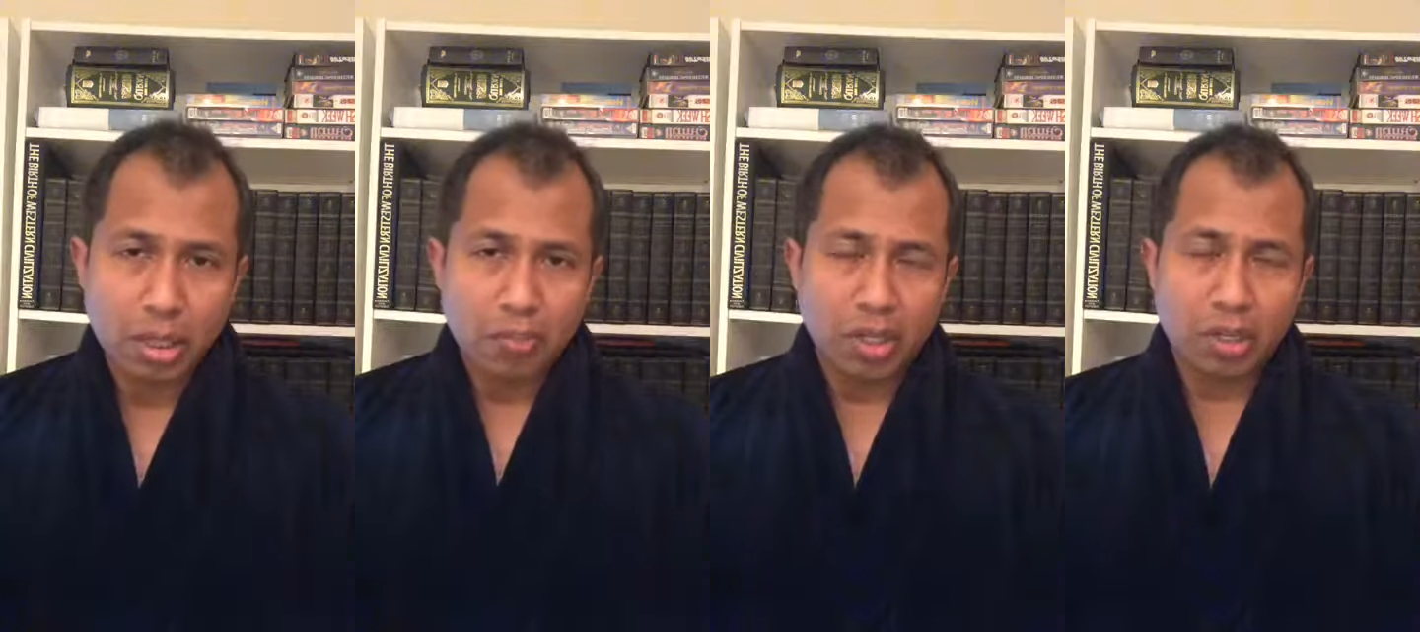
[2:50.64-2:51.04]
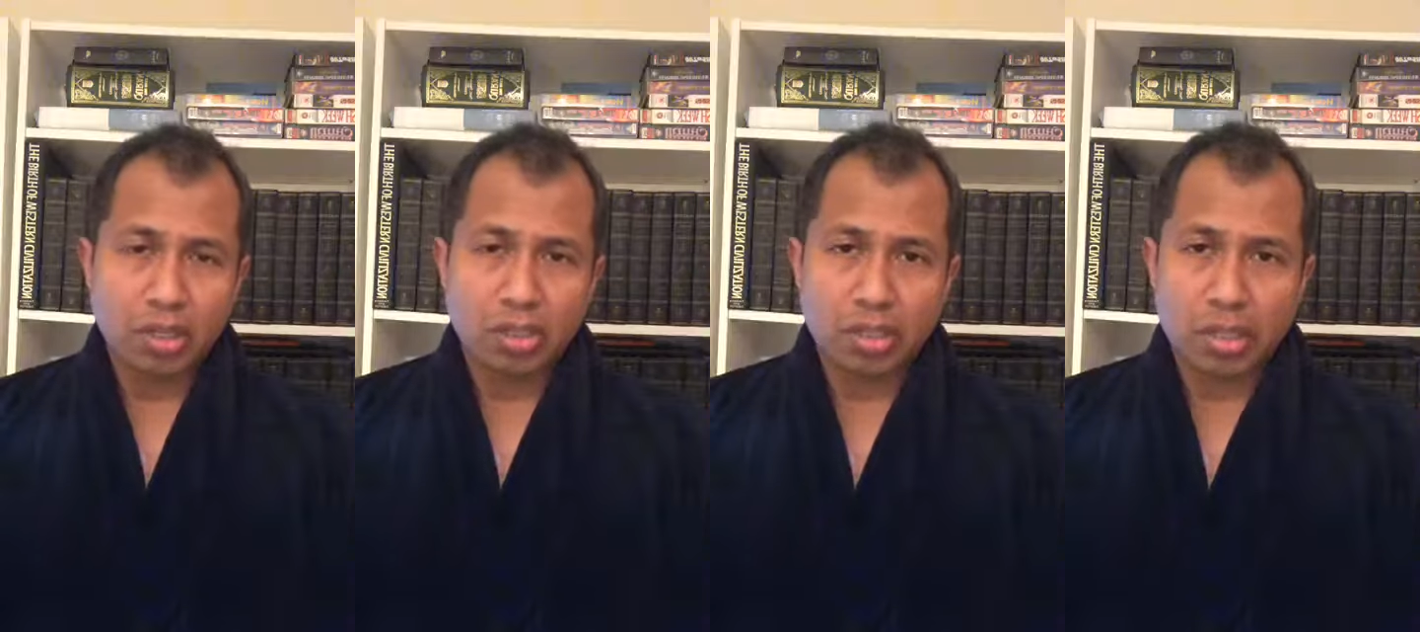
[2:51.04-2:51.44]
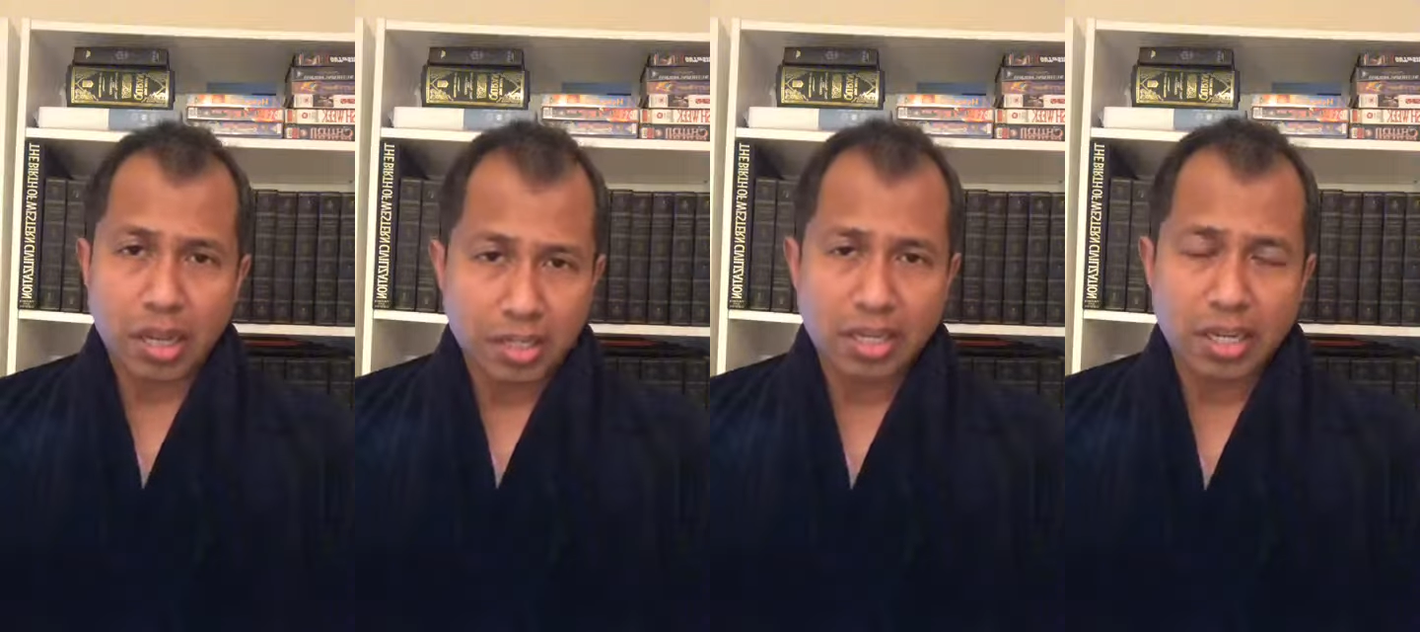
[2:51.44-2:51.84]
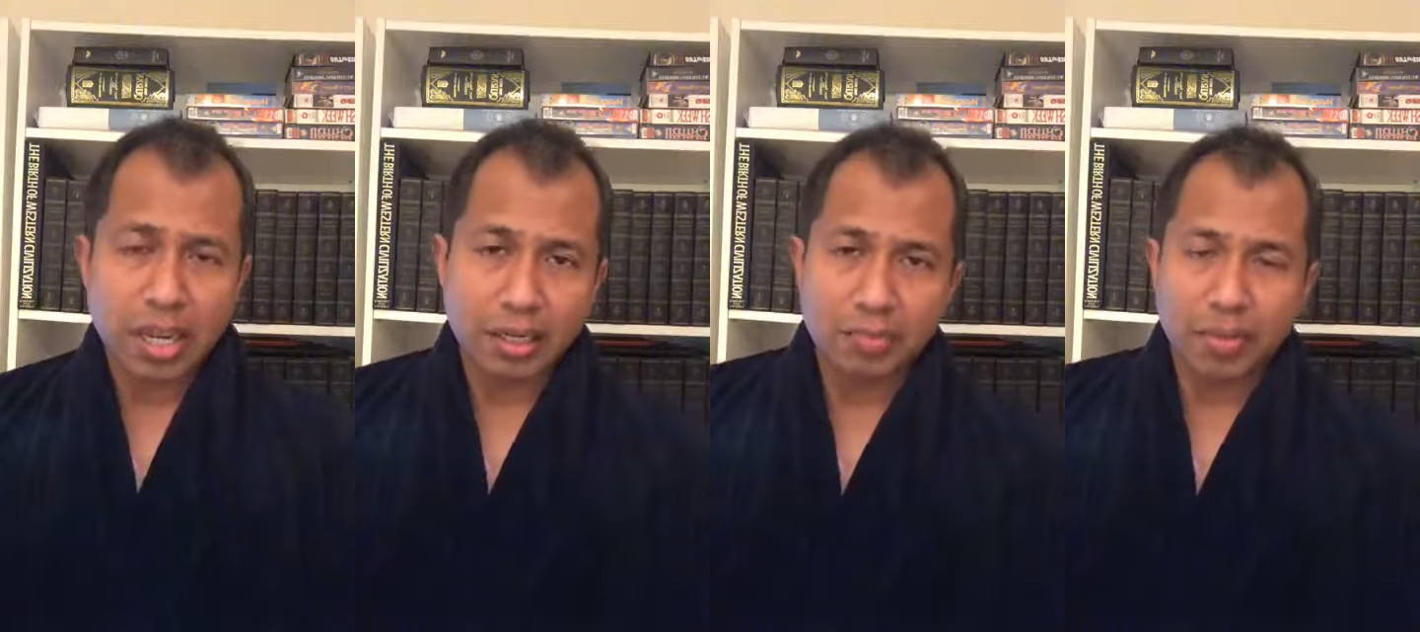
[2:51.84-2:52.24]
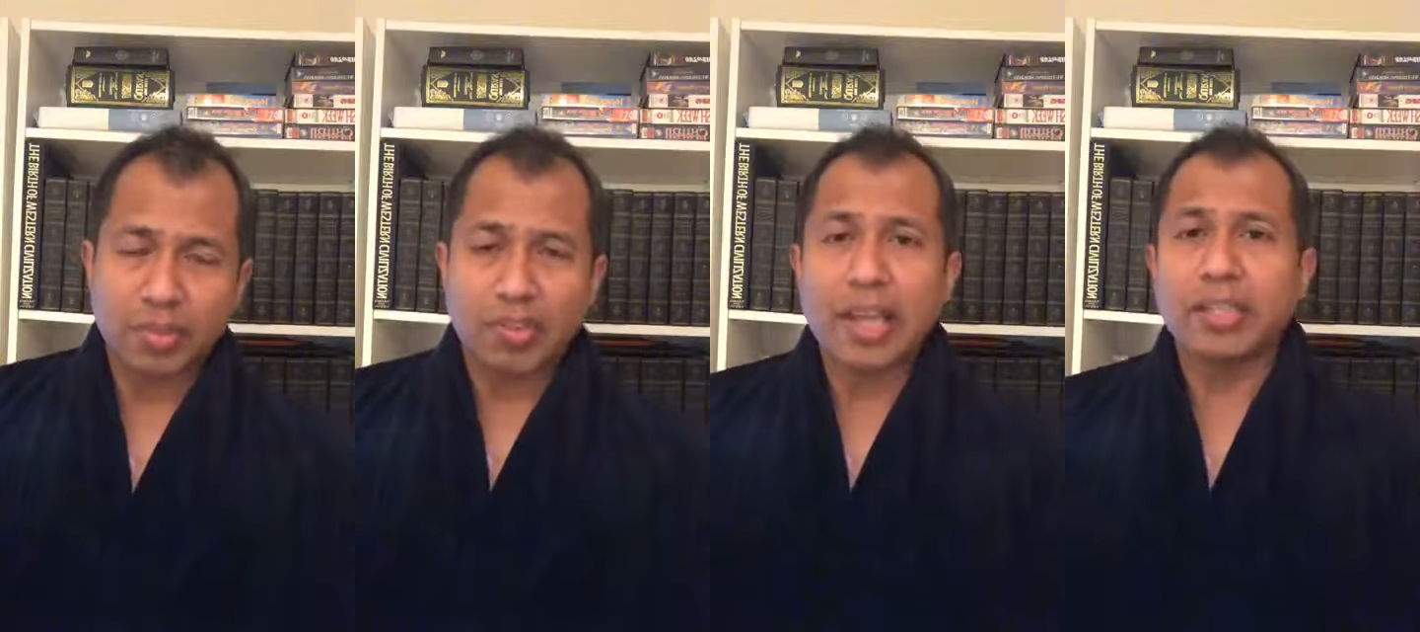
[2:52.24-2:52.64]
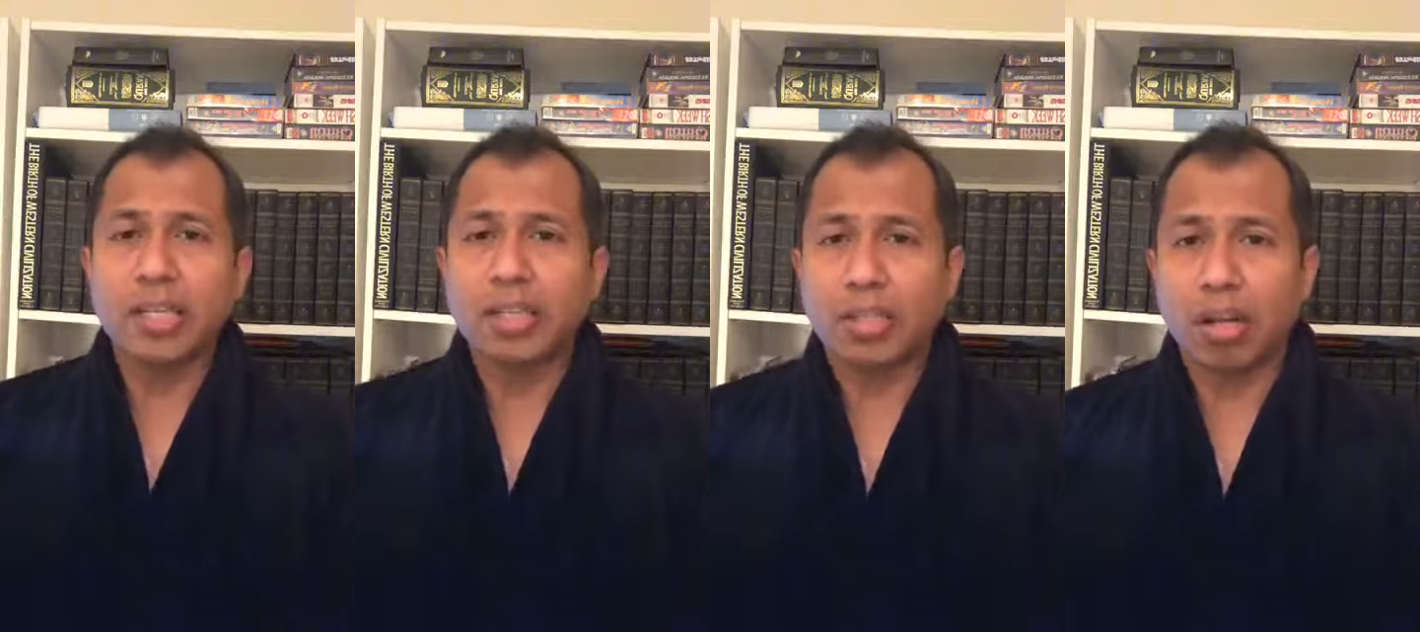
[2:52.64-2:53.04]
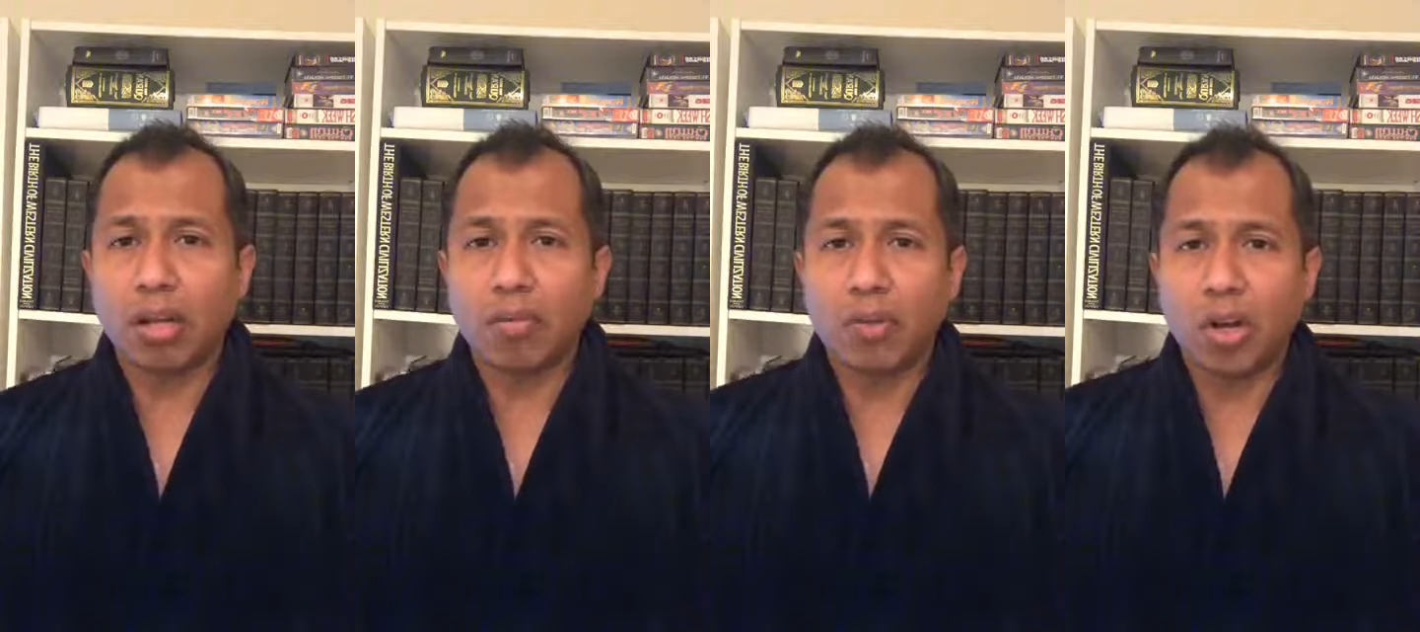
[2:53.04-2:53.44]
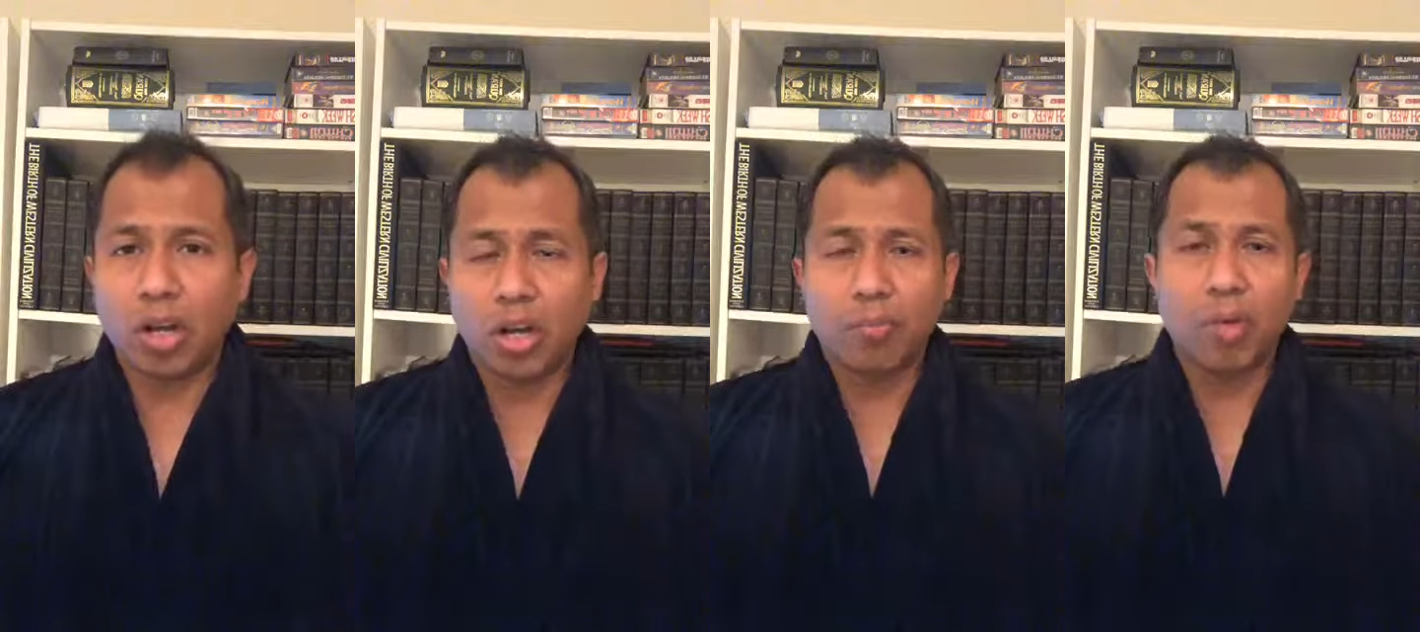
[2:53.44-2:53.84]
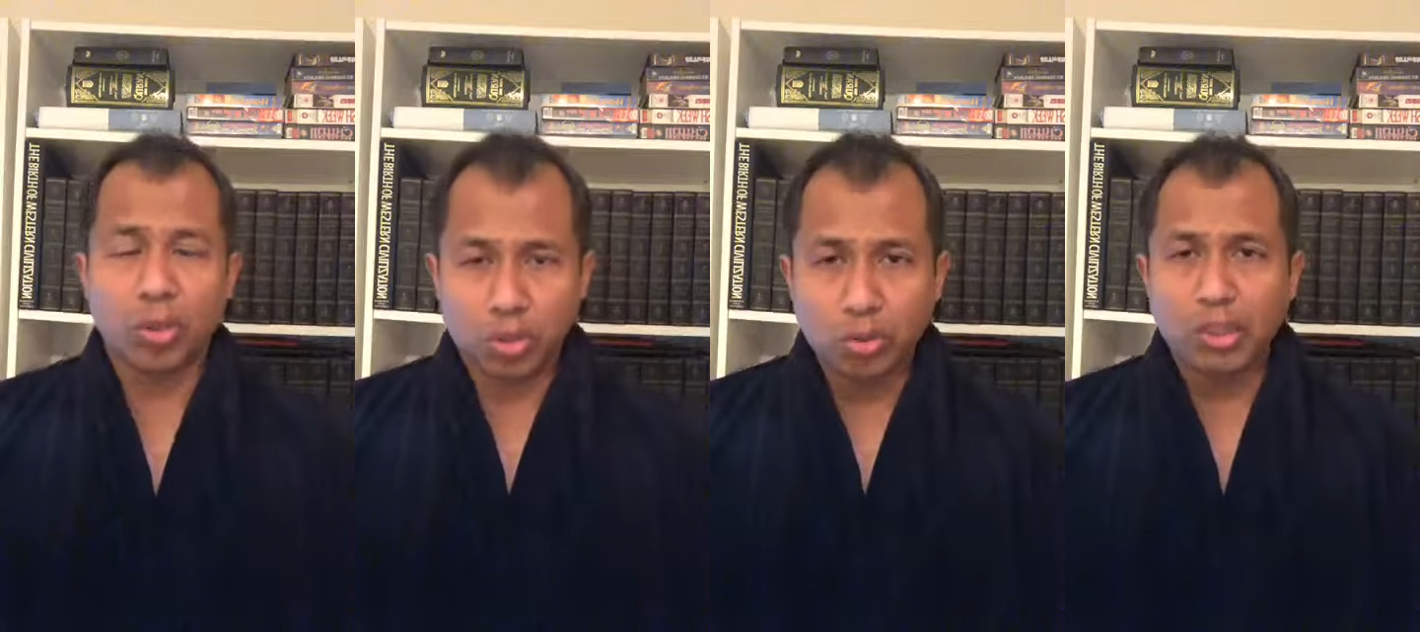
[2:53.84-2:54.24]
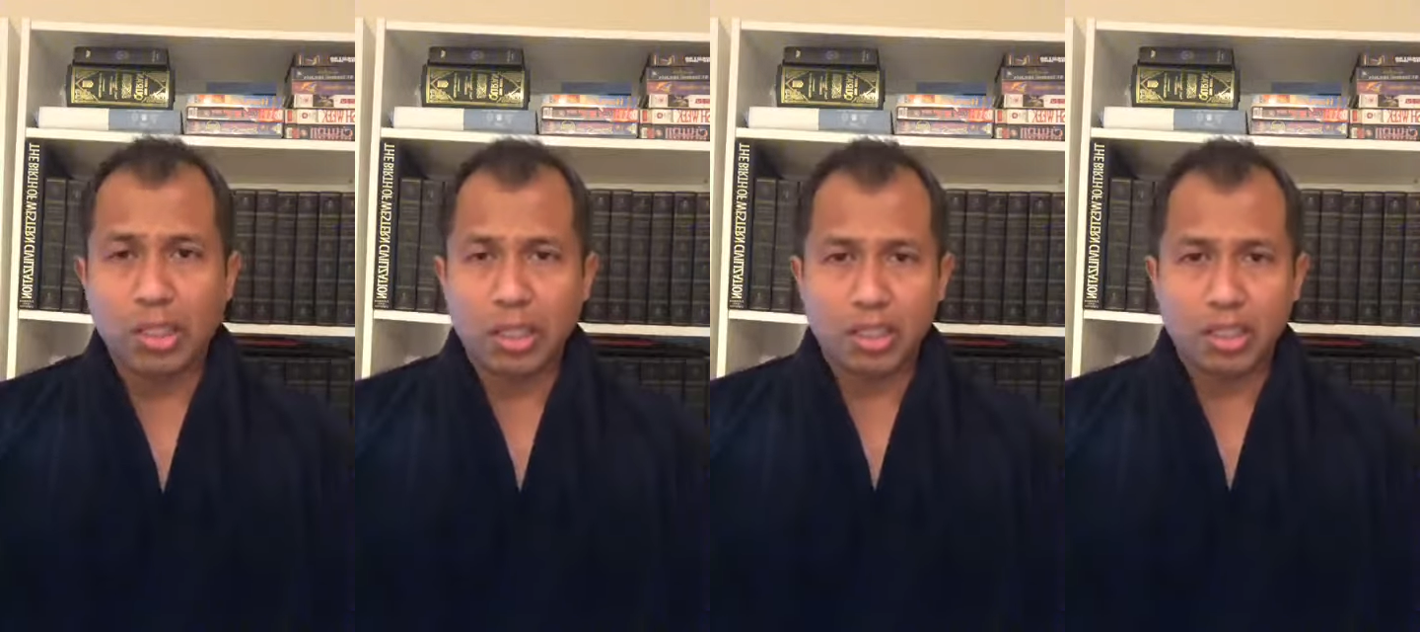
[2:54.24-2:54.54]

Because, as I said, from the writings of Maududi,